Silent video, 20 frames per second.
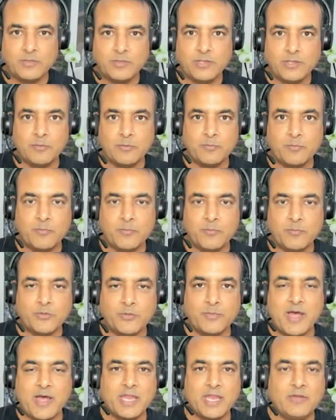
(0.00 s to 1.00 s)
on the
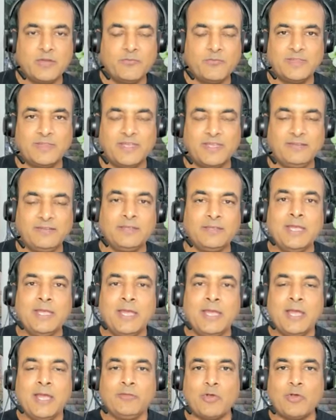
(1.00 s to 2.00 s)
market for this.
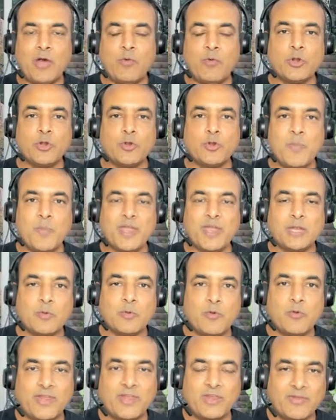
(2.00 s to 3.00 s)
So I wanted to make it
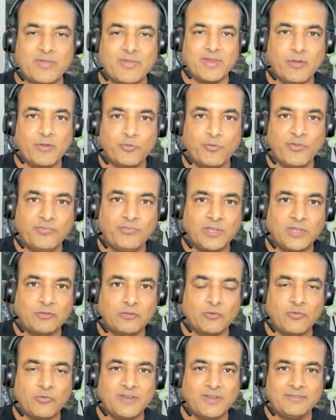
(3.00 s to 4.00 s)
very, interesting.
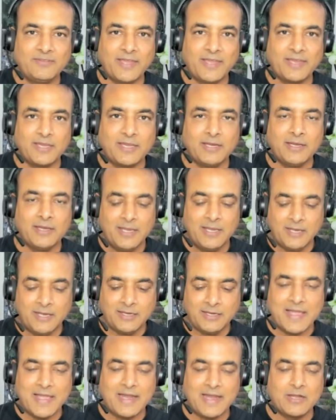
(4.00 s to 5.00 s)
So we decided
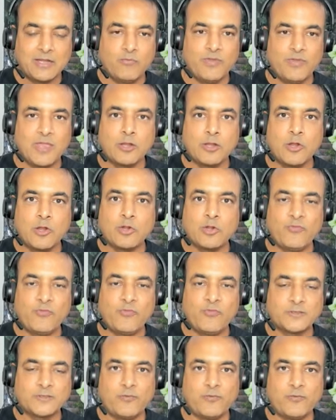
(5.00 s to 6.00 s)
that we are not,
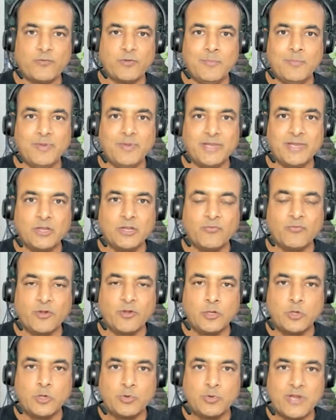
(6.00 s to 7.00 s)
first of all, limiting it for
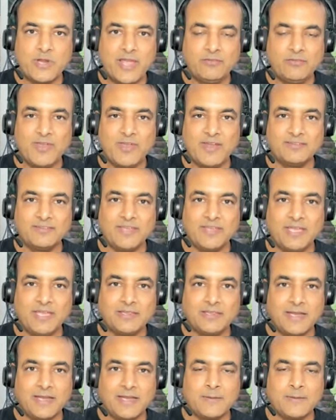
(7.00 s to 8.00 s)
2 days. We are saying
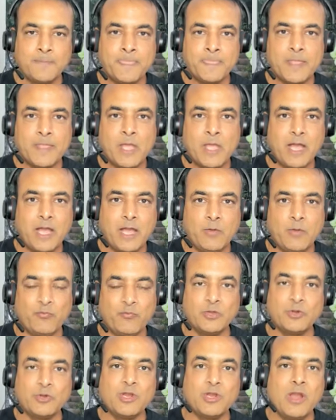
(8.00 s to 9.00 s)
that
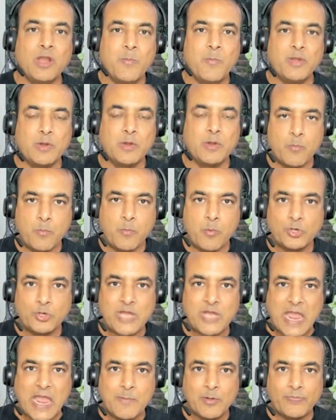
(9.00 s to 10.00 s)
you need a bit more
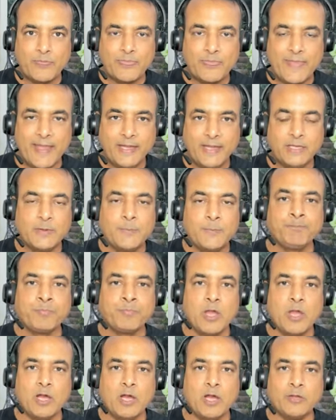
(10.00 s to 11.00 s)
time on that.
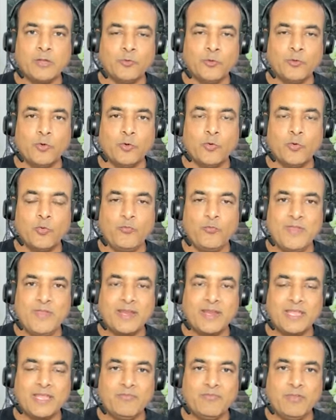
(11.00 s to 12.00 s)
So we
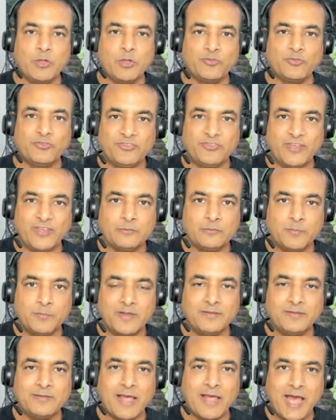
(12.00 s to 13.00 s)
are giving you 6
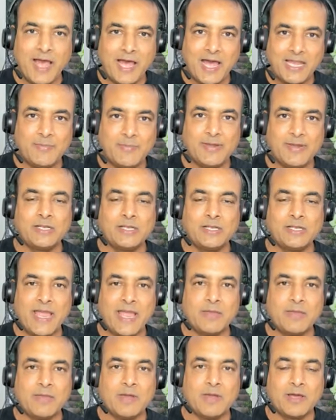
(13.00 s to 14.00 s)
months unlimited
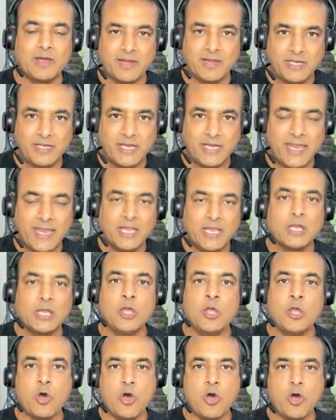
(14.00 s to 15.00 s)
time retake
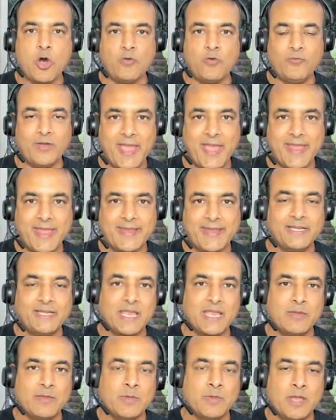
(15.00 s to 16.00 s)
of any
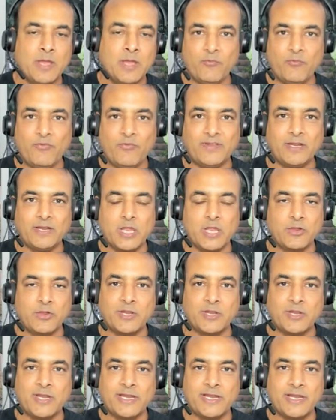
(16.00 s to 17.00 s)
time, whether you
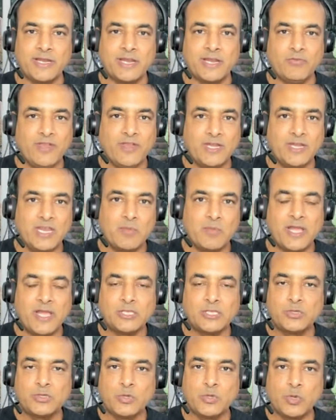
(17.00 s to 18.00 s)
can attend any weekday
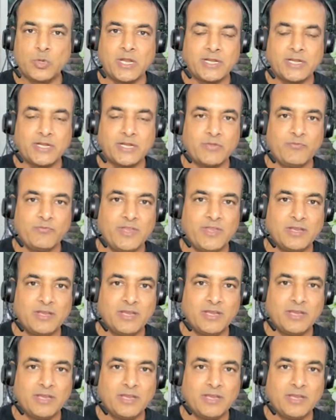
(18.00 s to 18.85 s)
batch, you can attend the